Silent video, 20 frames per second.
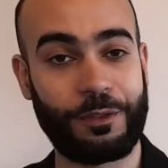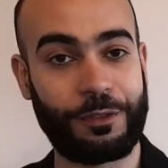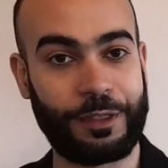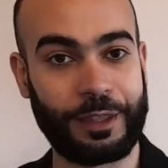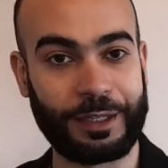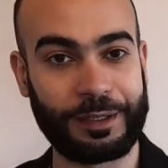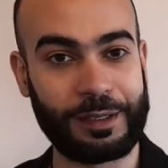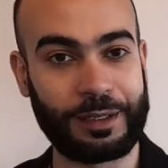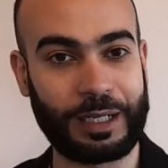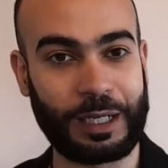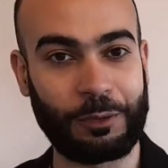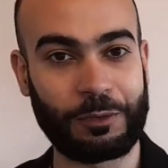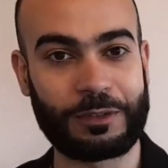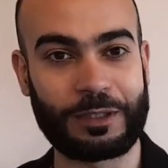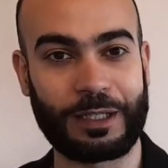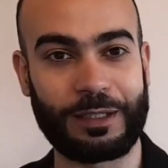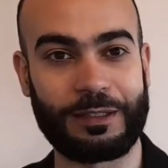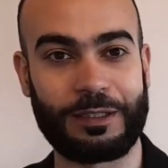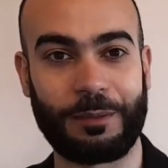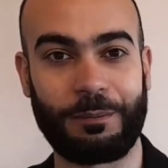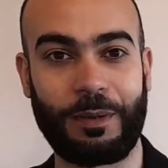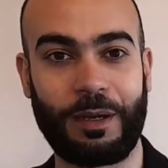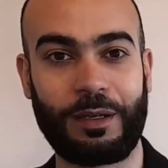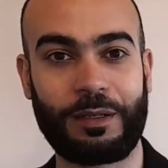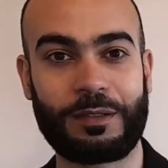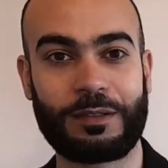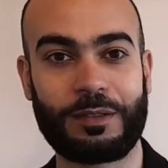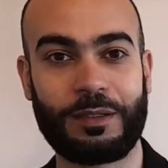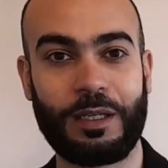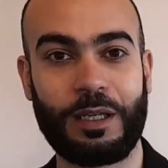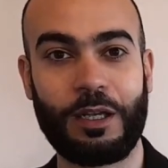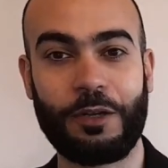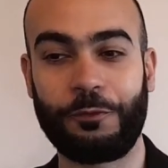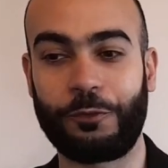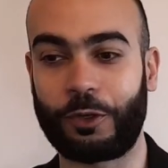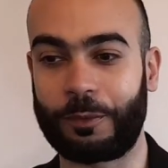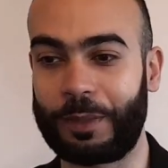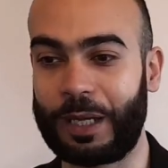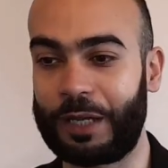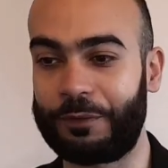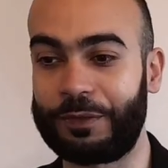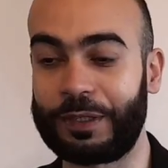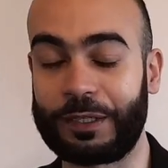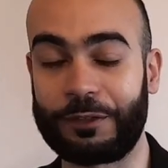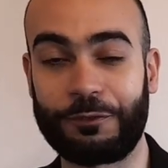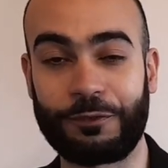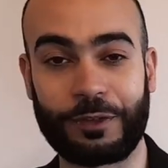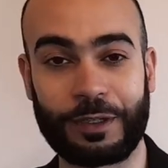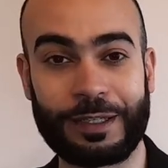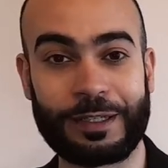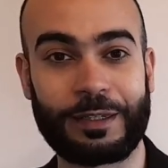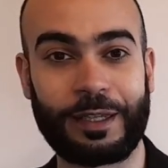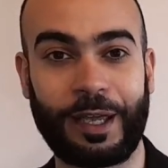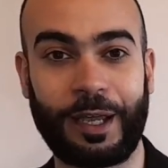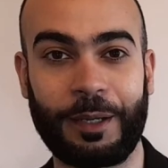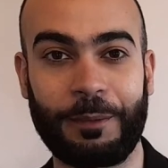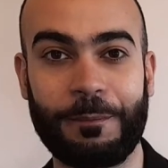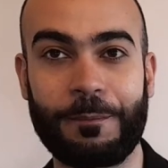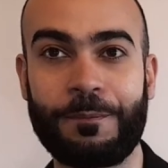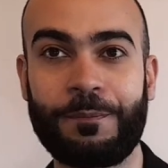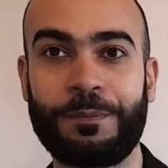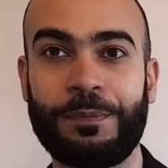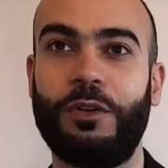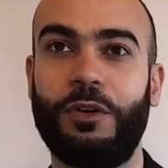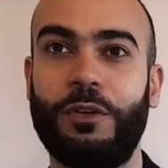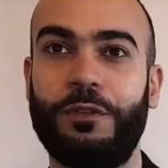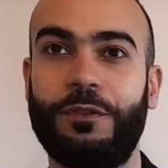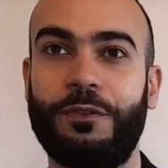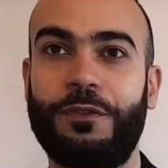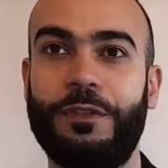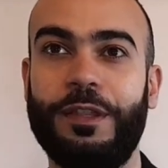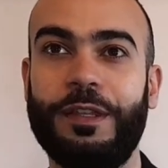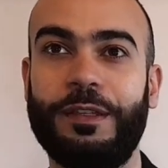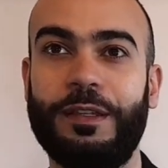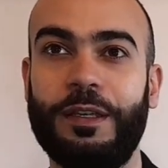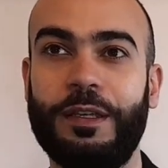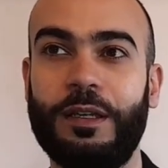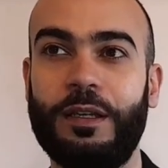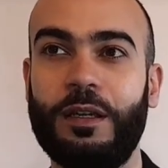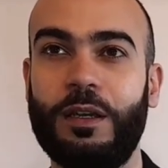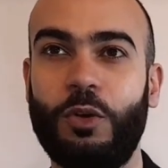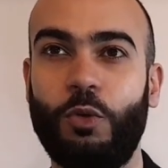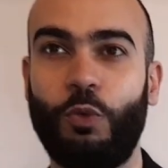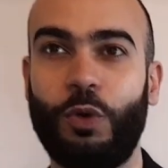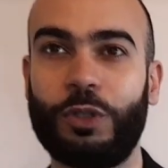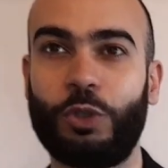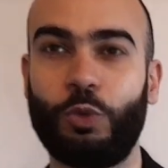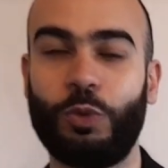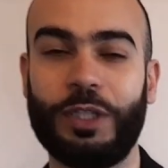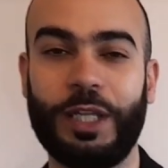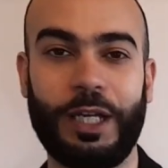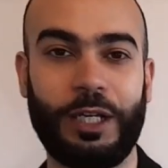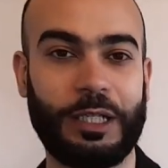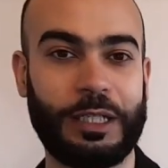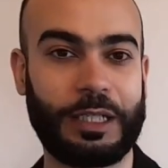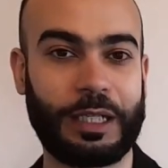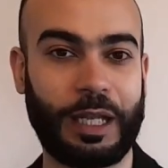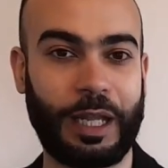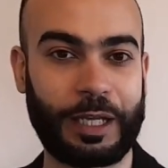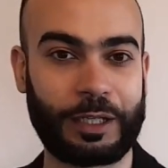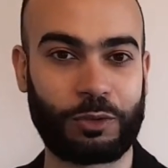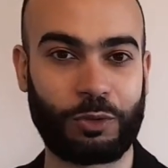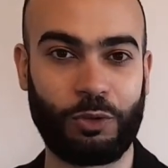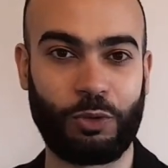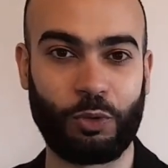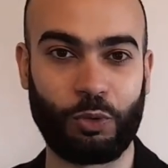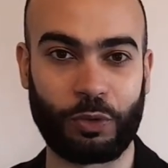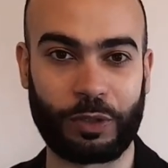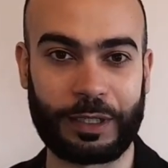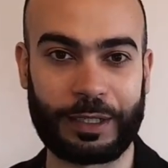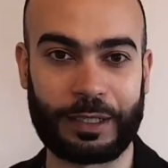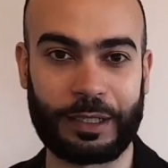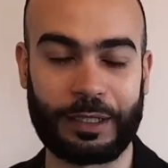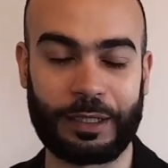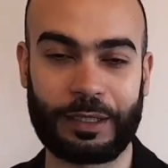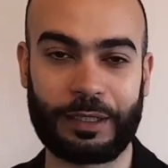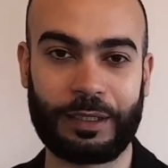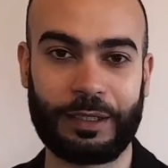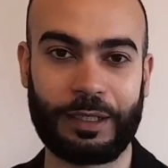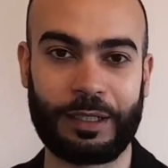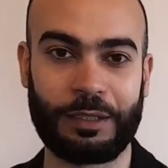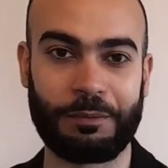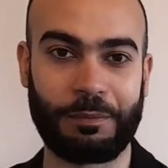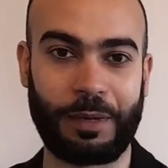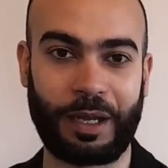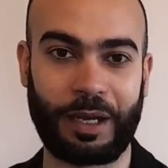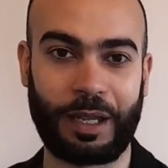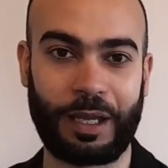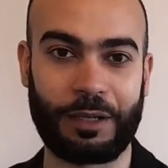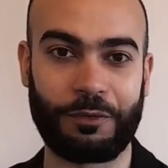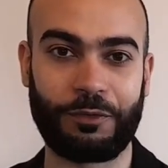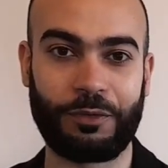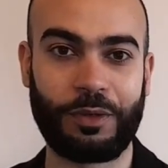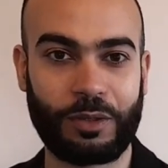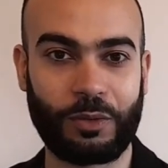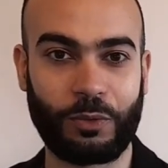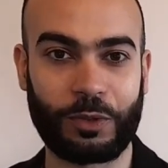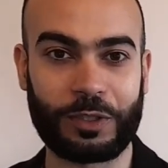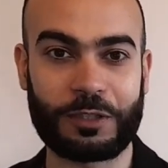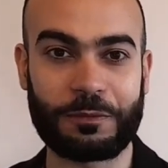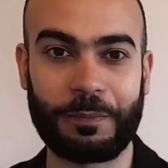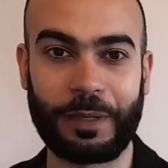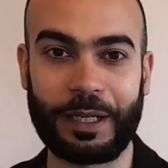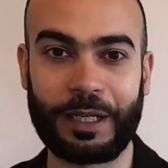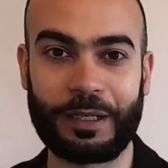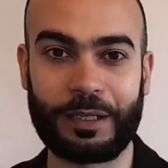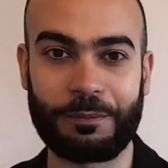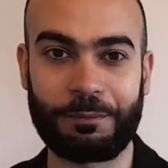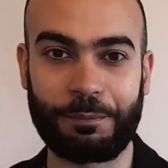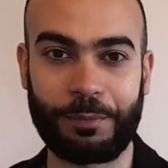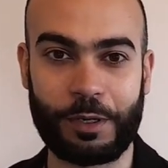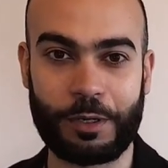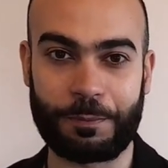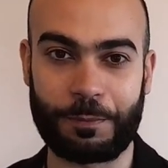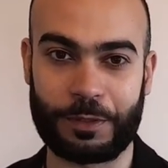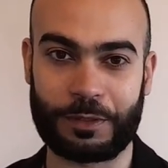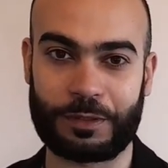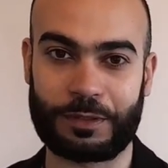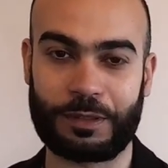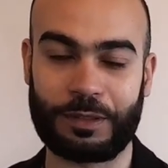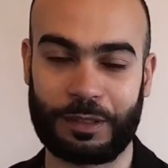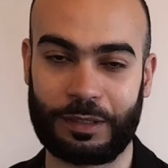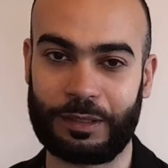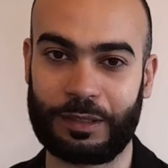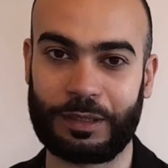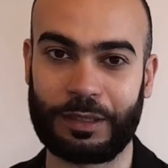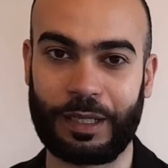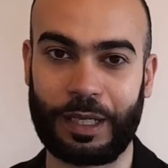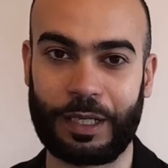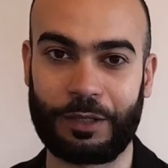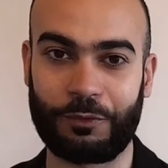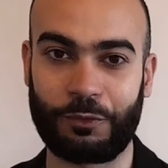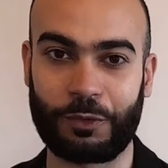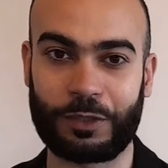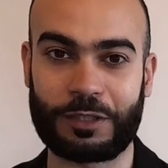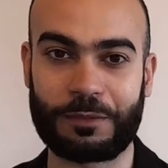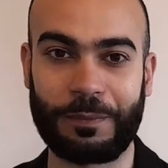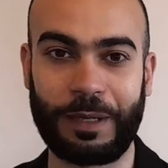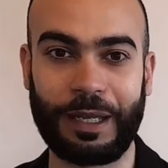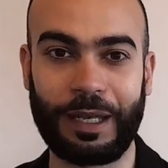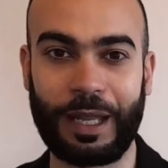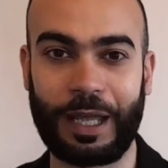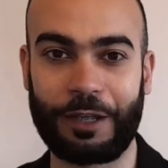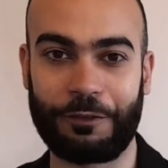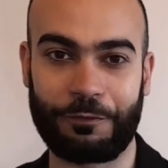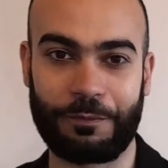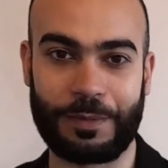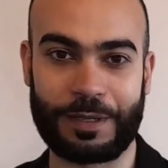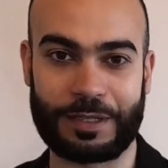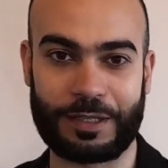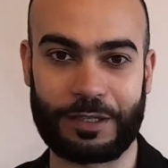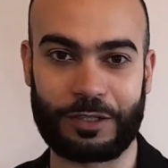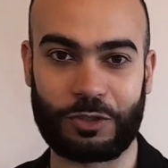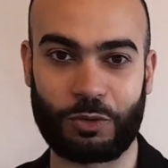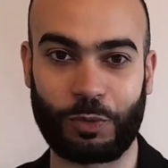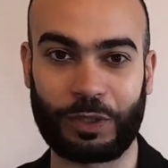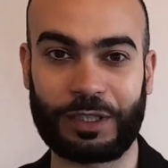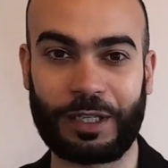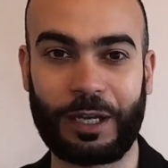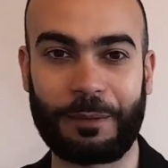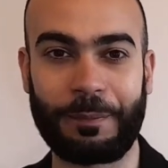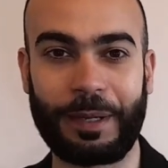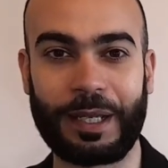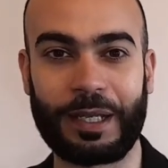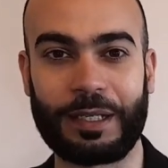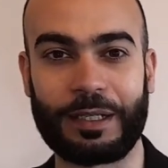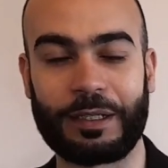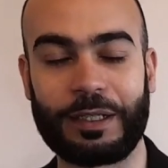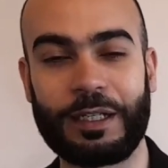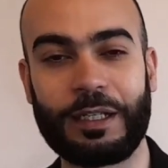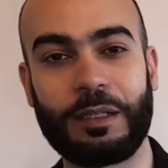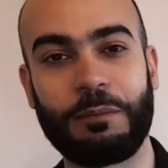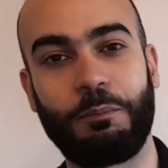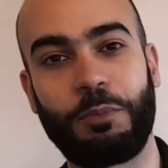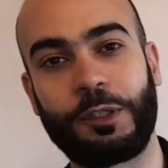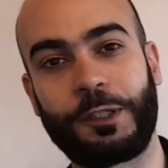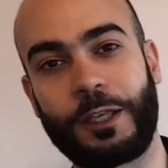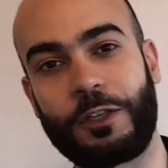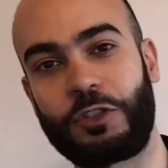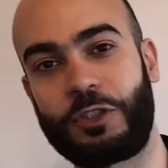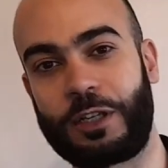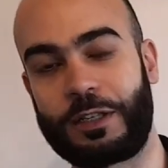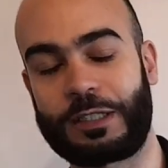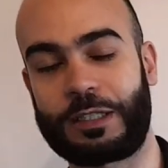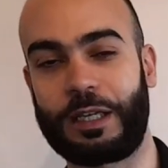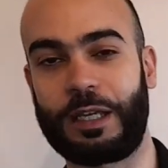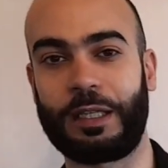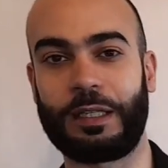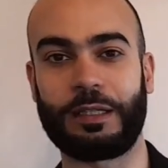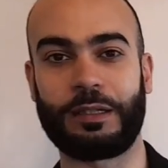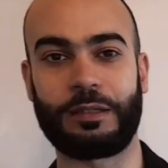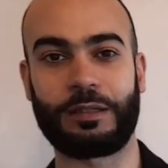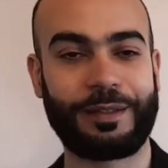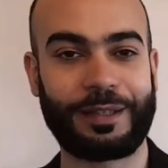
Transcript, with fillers: thinking outside the box from having free time, of thinking what would I like to do really in my life? What's my purpose in life? What's my life message? What are my real potentials and